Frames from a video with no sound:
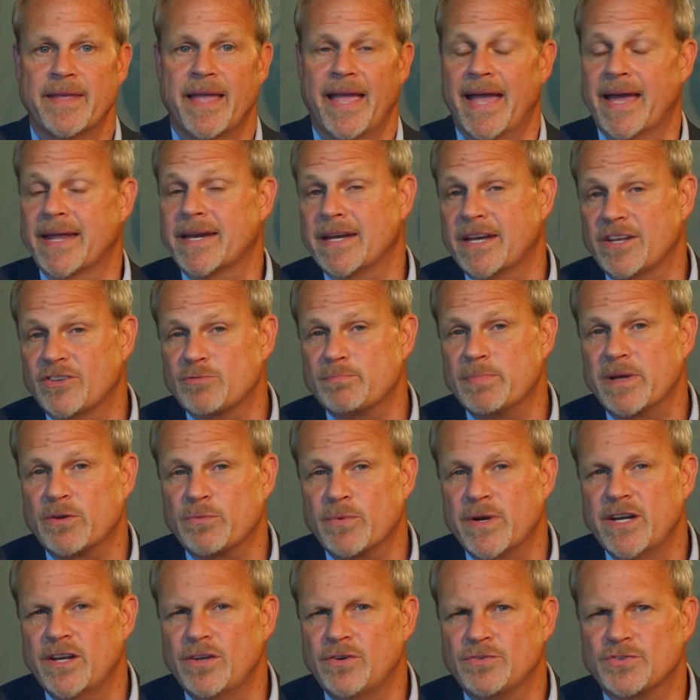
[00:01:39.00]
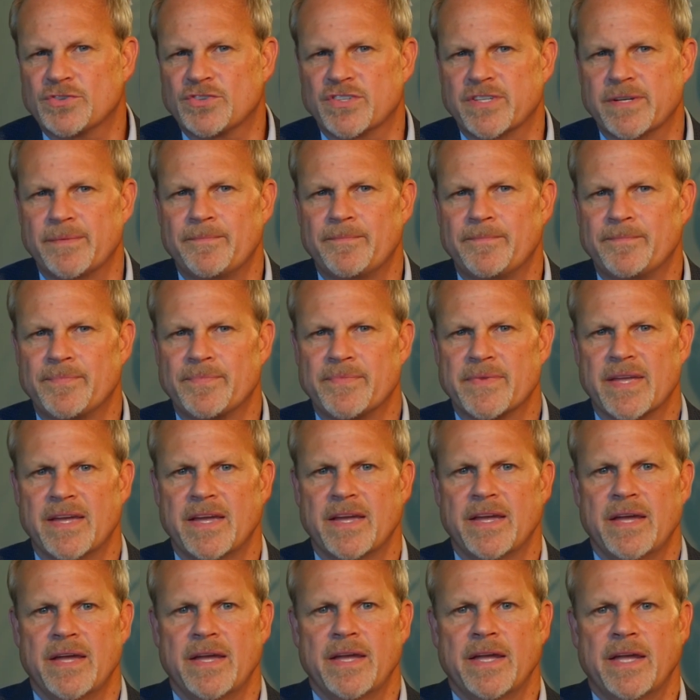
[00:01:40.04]
and it has been reduced.
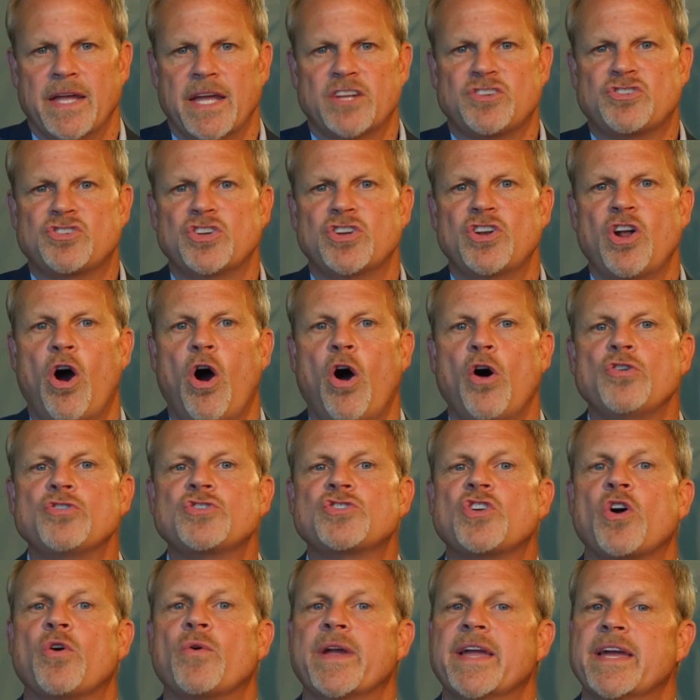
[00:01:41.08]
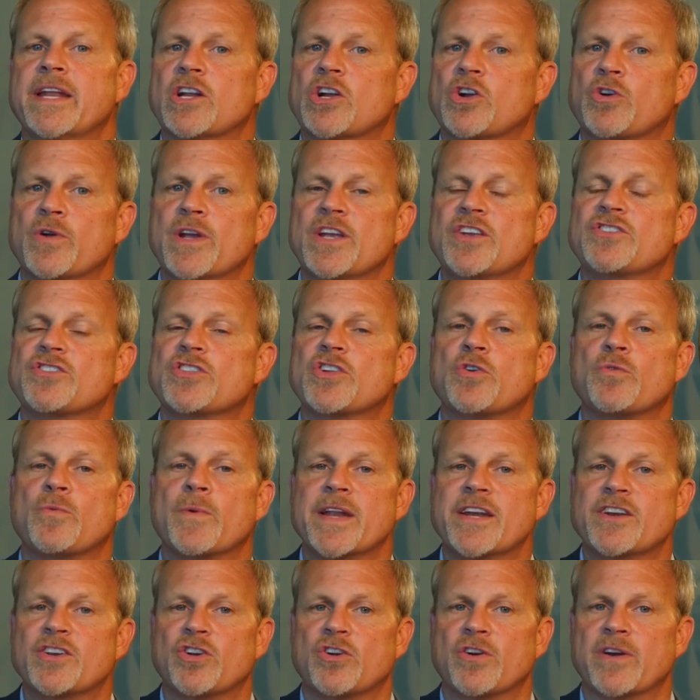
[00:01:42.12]
It should also increase their
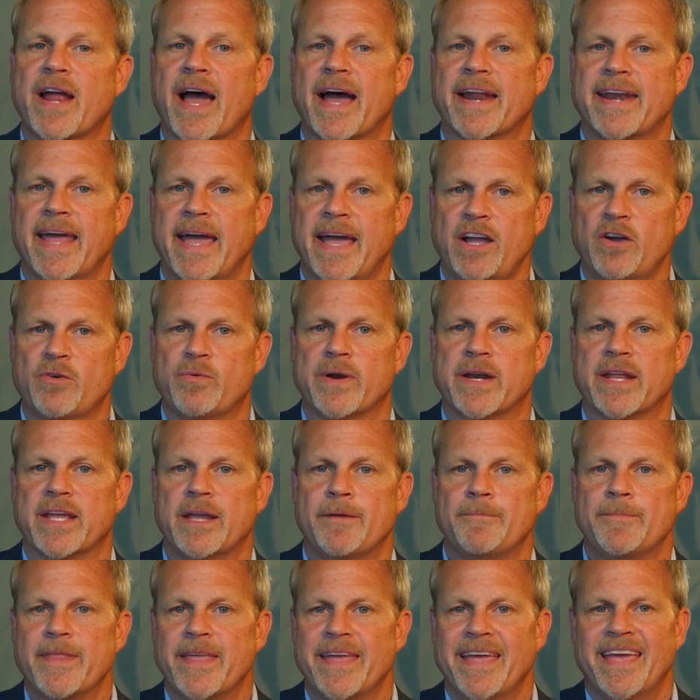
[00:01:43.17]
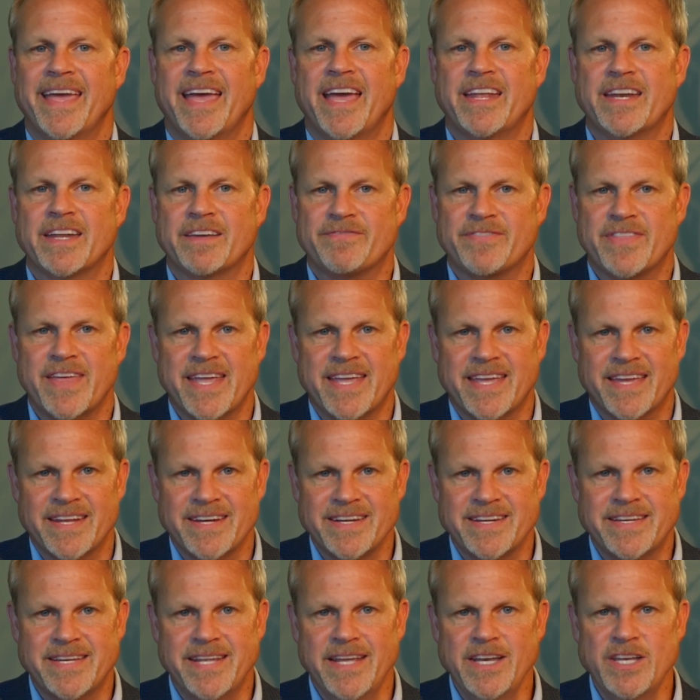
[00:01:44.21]
return on equity, and if they
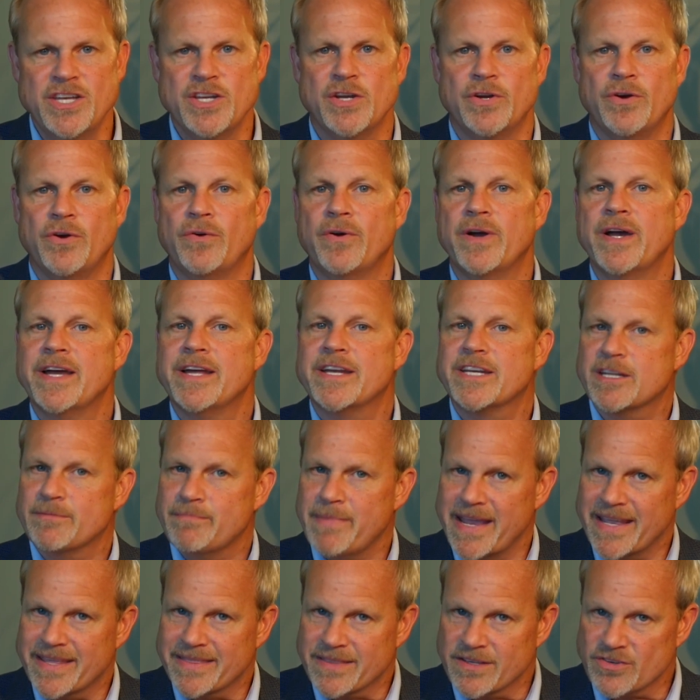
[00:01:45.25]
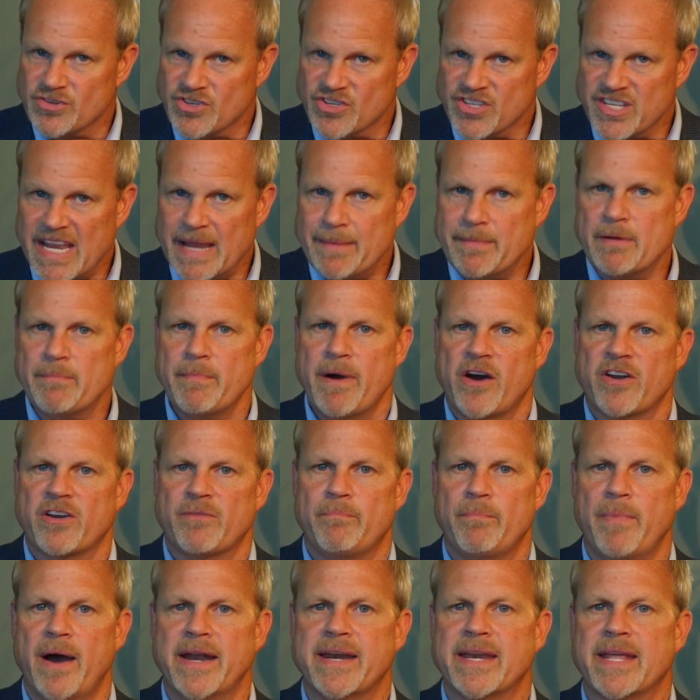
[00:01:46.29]
continue to make the same amount
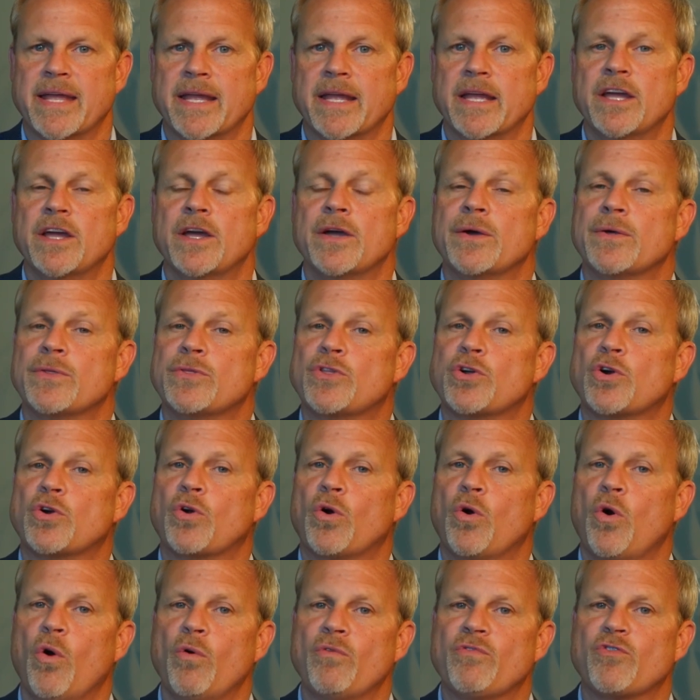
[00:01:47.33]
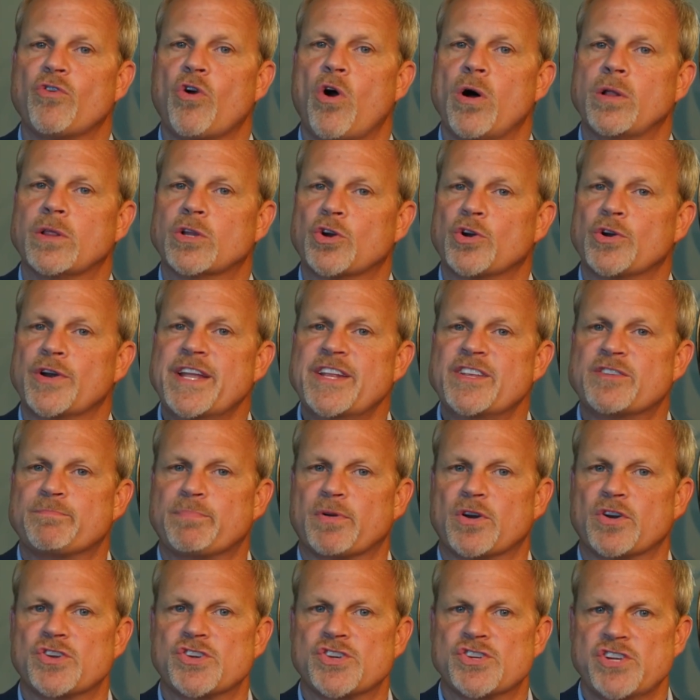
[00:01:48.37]
of money, their overall earnings
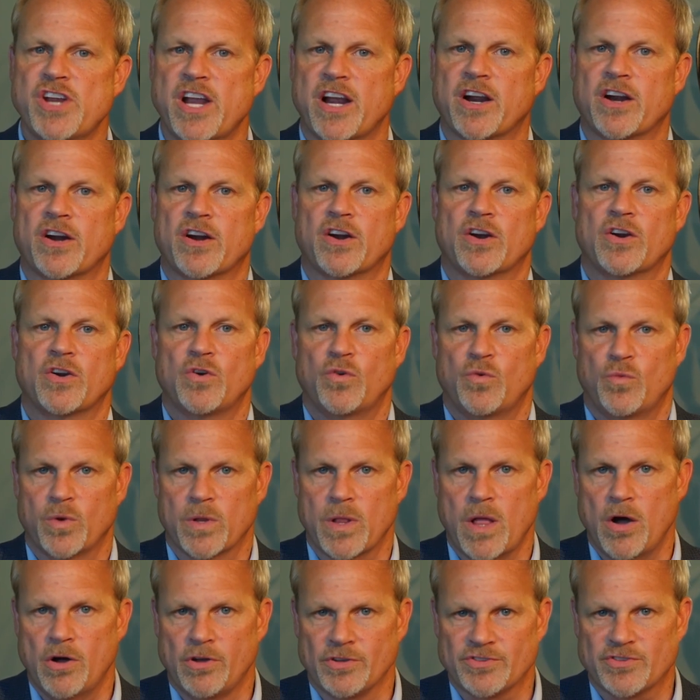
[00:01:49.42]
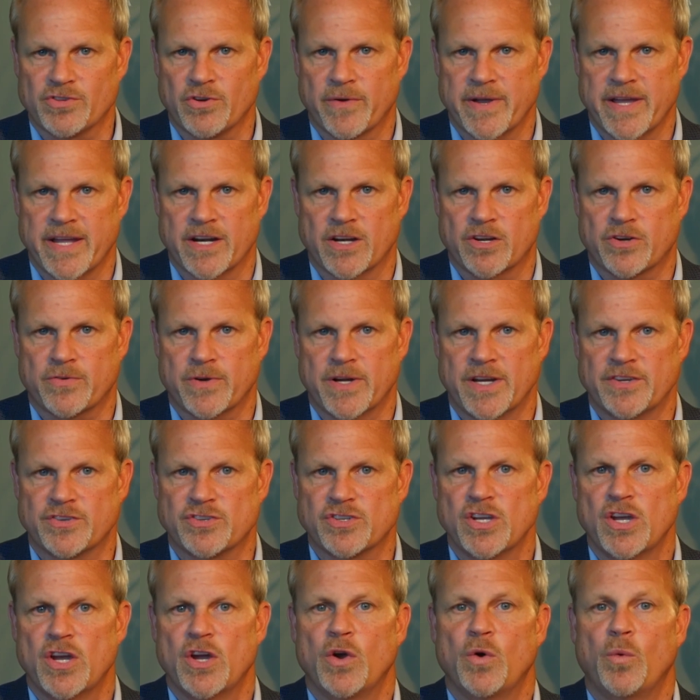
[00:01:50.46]
per share will also
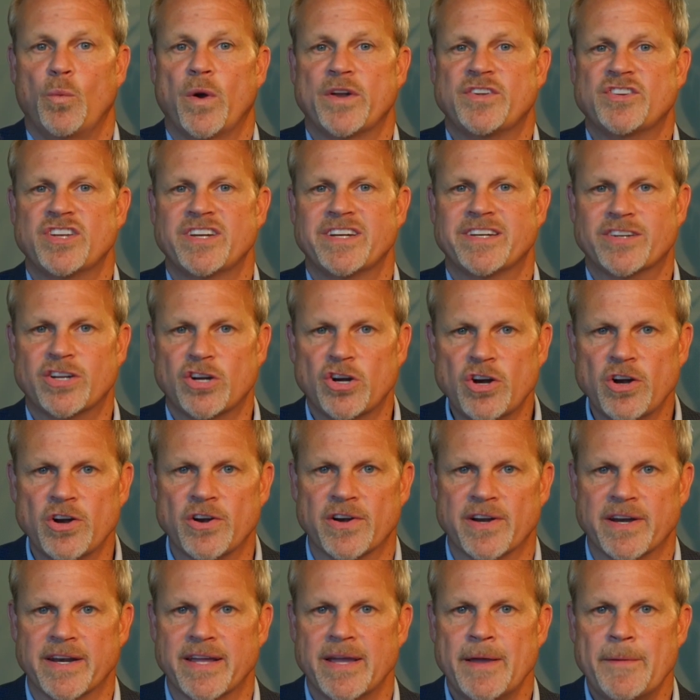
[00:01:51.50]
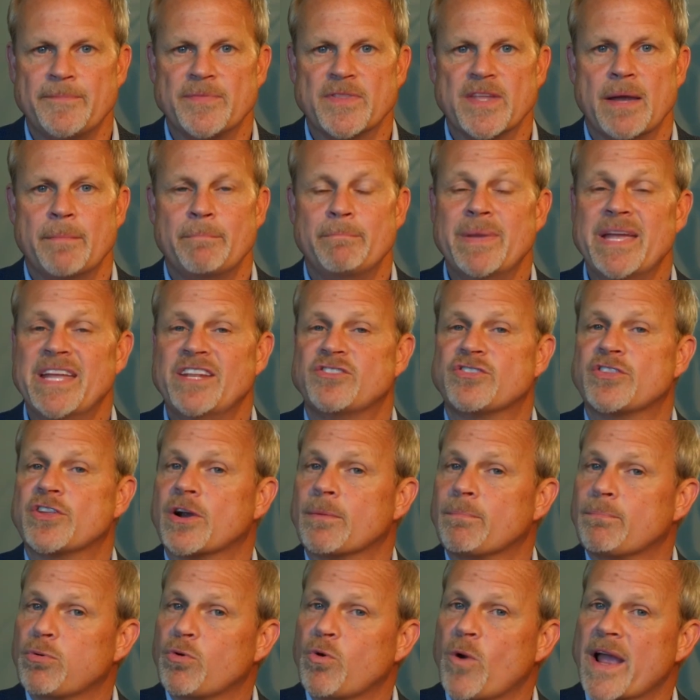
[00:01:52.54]
increase, which in turn means
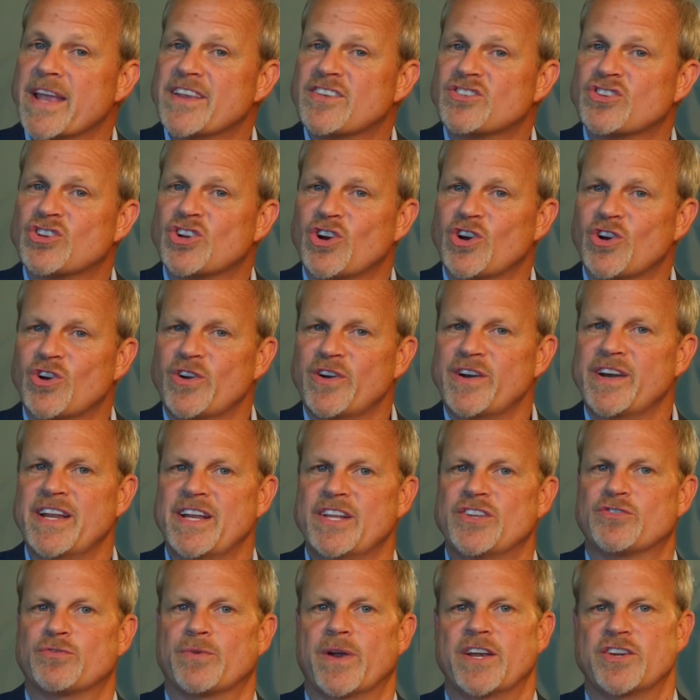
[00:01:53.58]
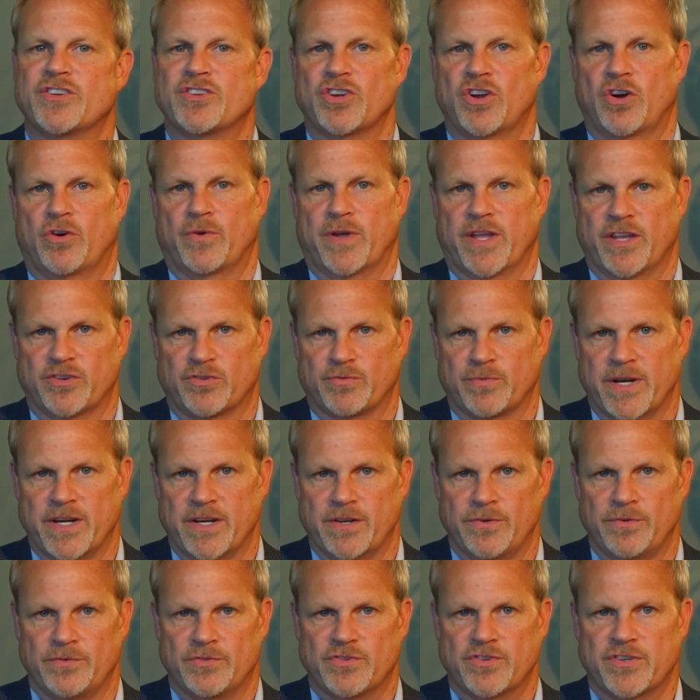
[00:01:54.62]
their price to earnings ratio is
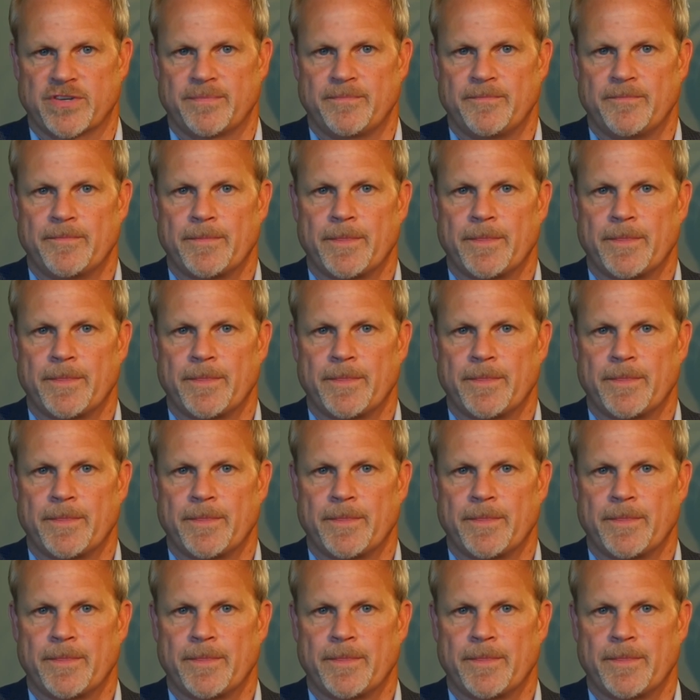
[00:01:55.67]
reduced.